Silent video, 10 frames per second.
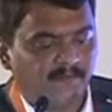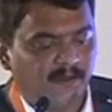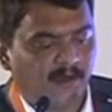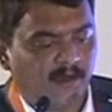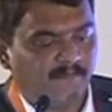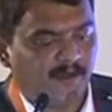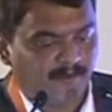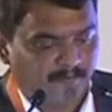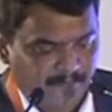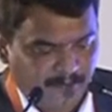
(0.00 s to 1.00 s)
we, are, we
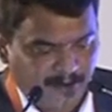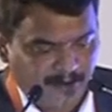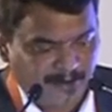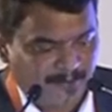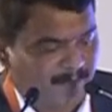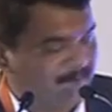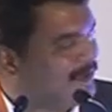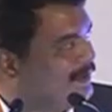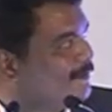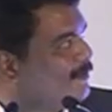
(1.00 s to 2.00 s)
have uh,
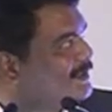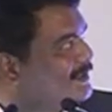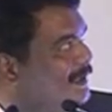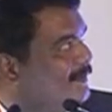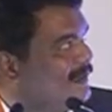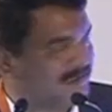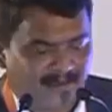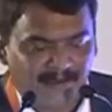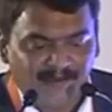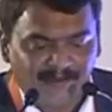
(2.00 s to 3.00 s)
made the project name
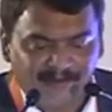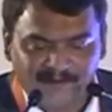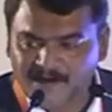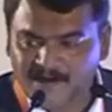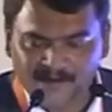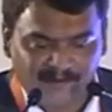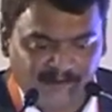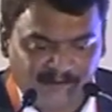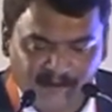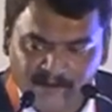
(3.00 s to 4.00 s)
as Yantra and
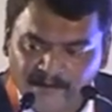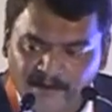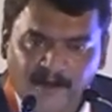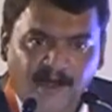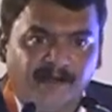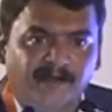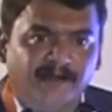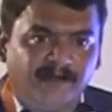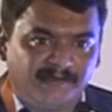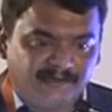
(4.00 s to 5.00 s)
Tantra. And
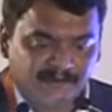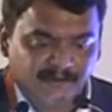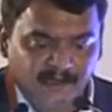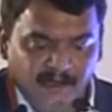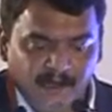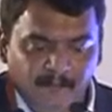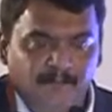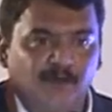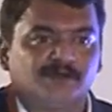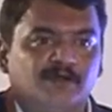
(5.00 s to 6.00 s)
here is it, the
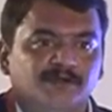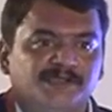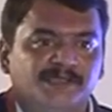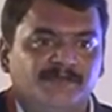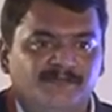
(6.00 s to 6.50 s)
POS solution